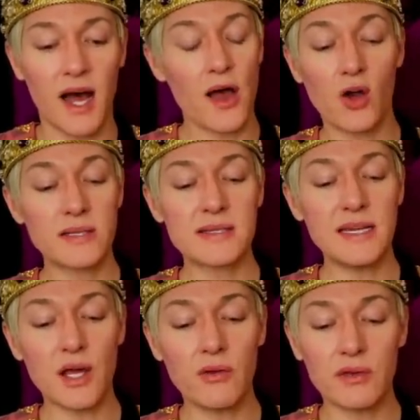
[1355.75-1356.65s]
I
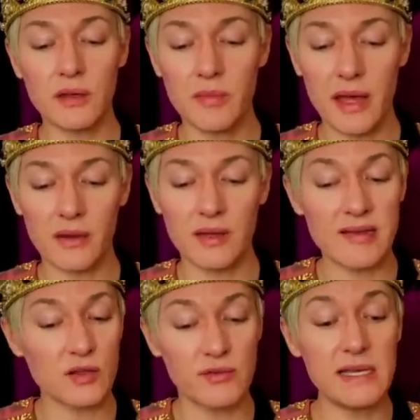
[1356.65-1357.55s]
honestly don't think Meghan
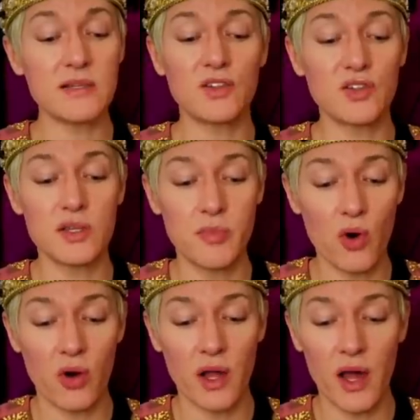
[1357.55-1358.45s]
has a reason to
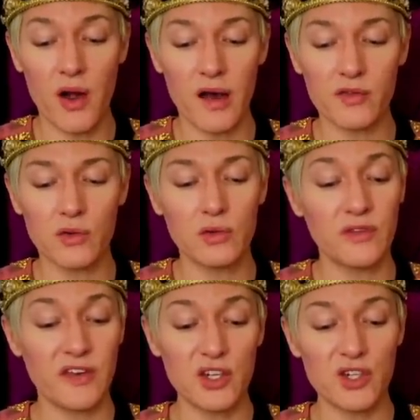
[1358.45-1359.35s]
support her after all
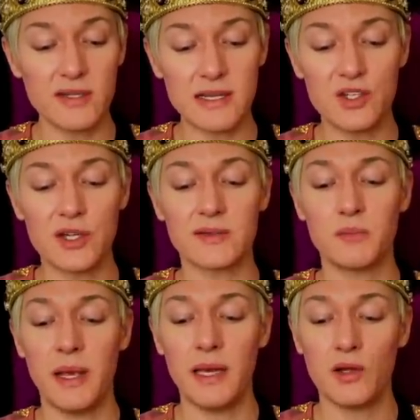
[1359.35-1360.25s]
the vicious and
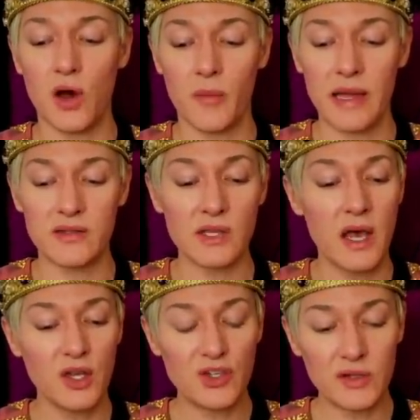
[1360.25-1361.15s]
just mean comments
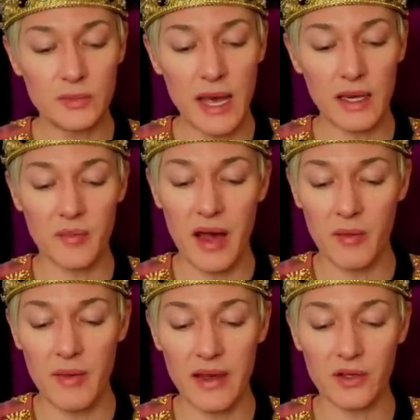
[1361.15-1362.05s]
she's made
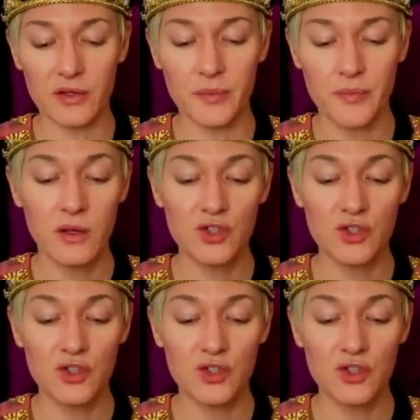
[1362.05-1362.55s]
about Meghan.